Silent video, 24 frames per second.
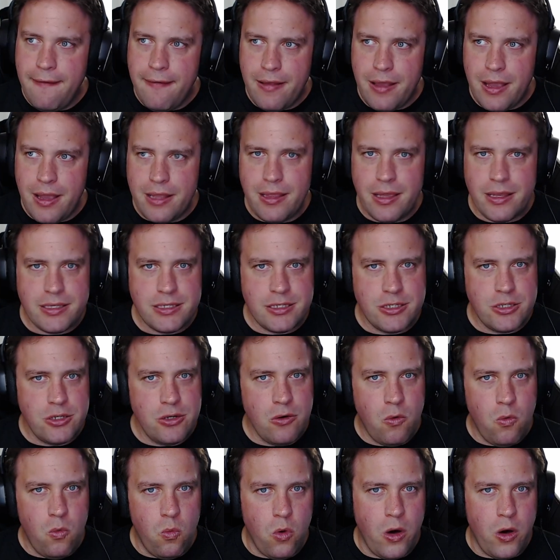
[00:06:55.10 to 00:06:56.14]
And that's, you
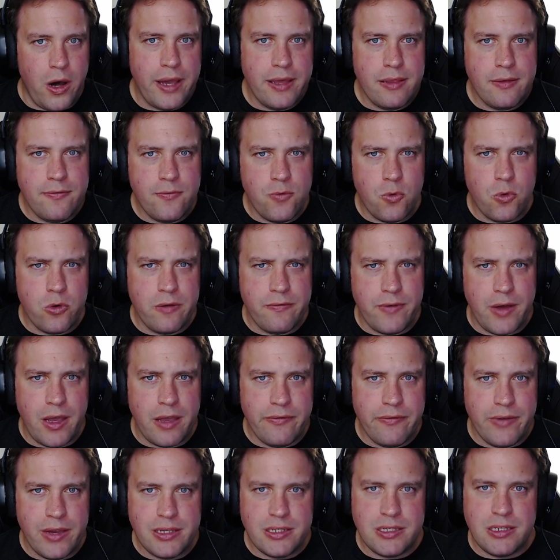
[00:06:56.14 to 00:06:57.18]
know, why the
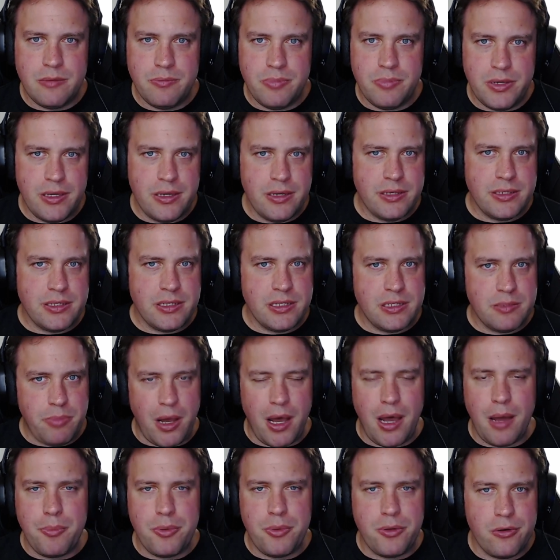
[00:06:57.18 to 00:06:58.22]
45 ACP is as
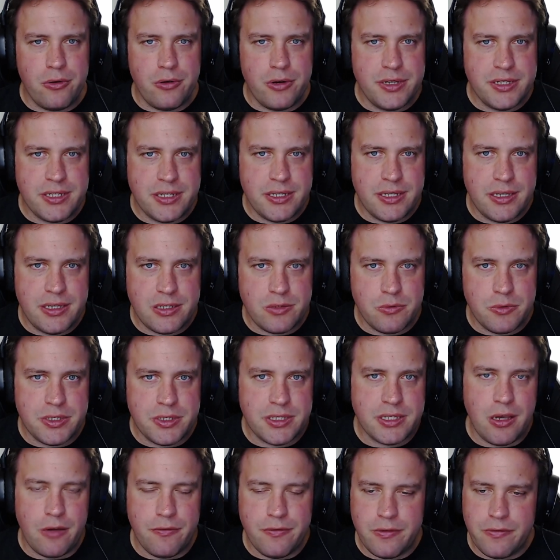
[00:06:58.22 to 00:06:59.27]
popular as it is with
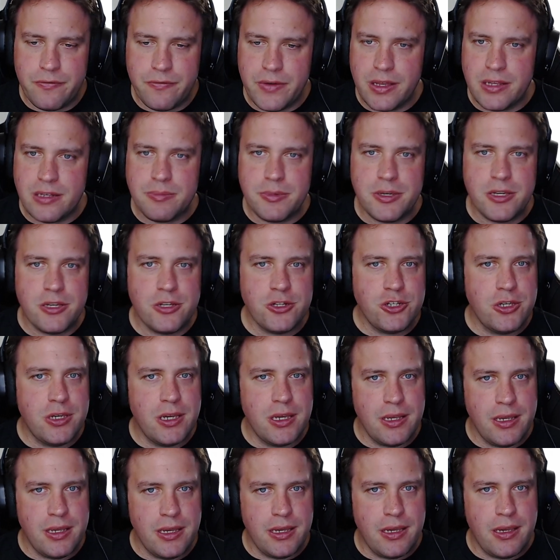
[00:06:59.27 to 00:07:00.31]
self-defense because you
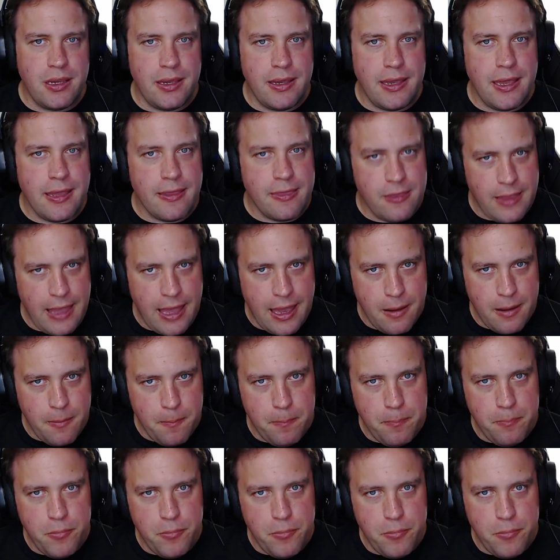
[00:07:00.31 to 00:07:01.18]
can get that